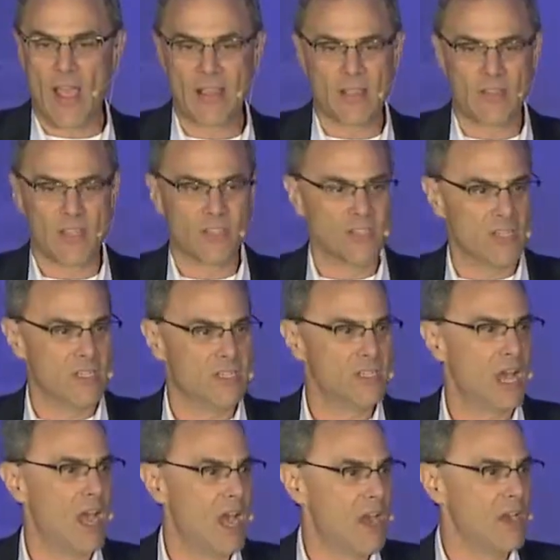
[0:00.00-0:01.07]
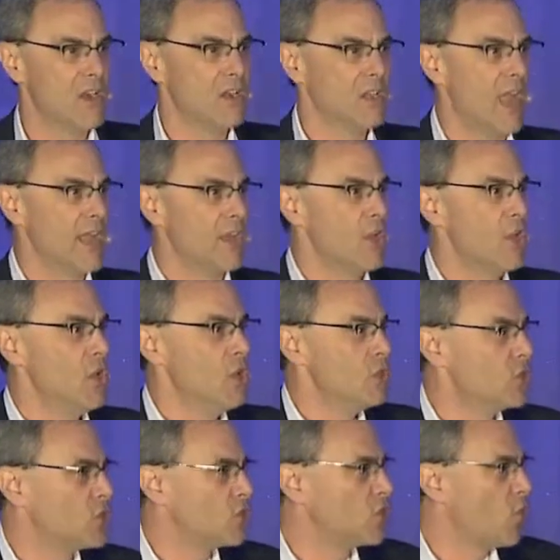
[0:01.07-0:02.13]
like this entire like
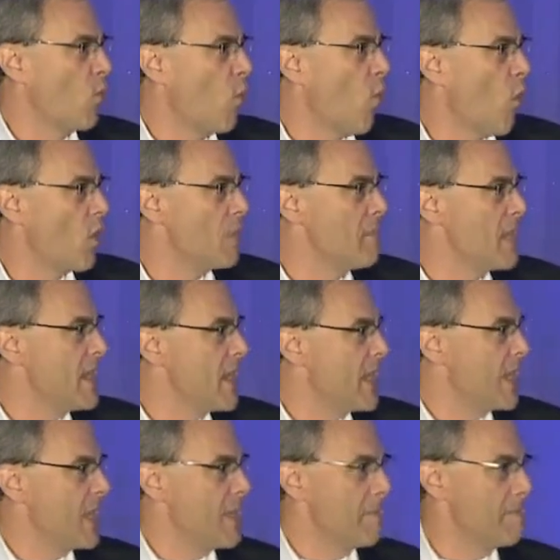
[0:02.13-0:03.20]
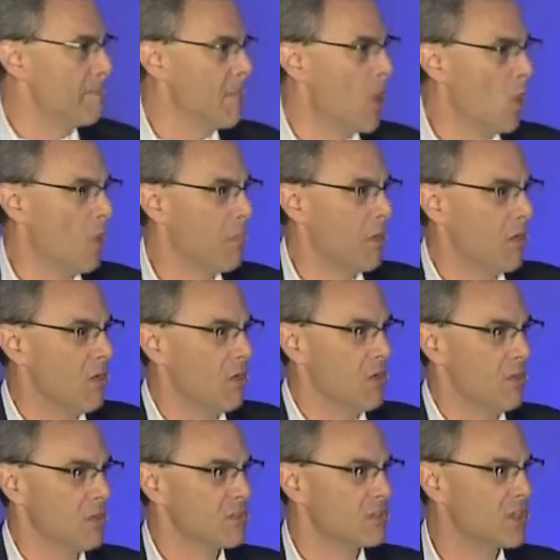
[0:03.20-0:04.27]
swarming
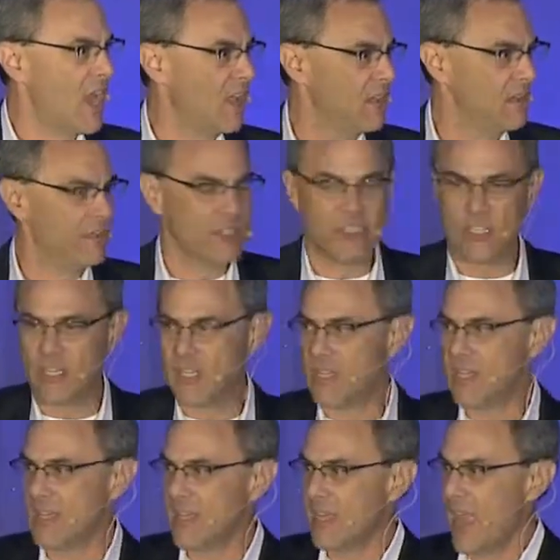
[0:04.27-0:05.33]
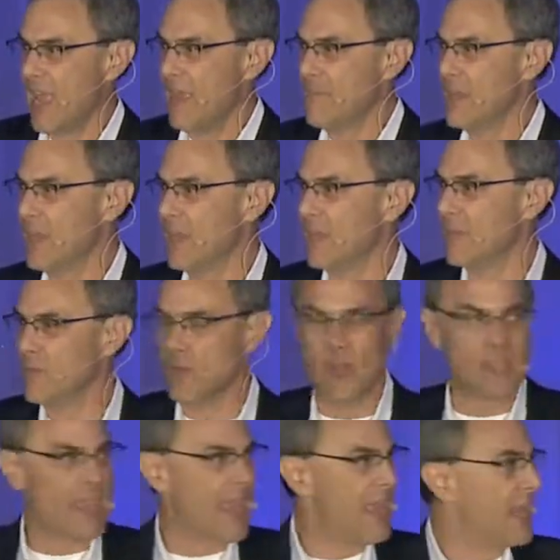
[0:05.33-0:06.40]
mobile, television, gaming,
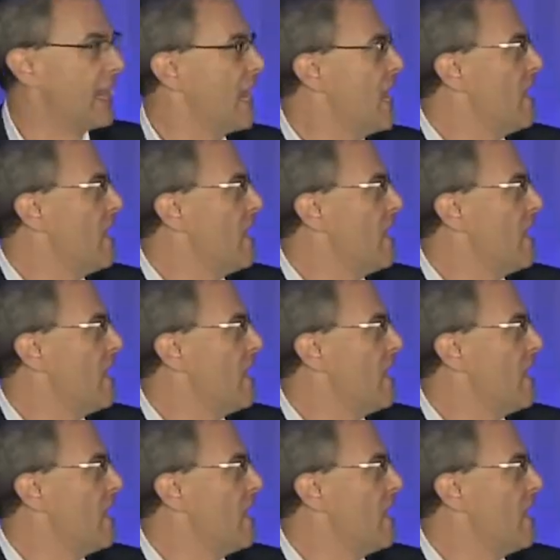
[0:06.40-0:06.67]
communicating.